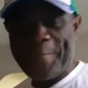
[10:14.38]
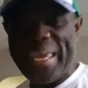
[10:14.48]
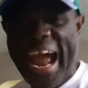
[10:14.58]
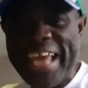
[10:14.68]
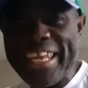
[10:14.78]

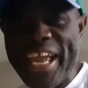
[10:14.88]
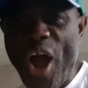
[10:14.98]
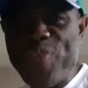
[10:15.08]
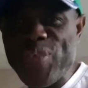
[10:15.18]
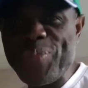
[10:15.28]
behind the
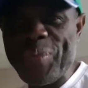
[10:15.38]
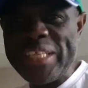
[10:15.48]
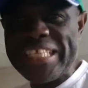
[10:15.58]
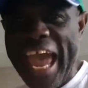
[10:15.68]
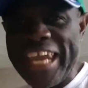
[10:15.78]
Tao
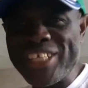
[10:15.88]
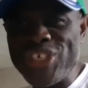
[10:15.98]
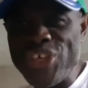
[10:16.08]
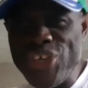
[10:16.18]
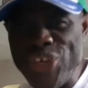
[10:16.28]
Footprints
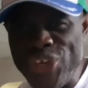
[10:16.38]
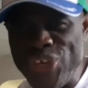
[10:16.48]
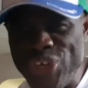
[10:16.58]
energy.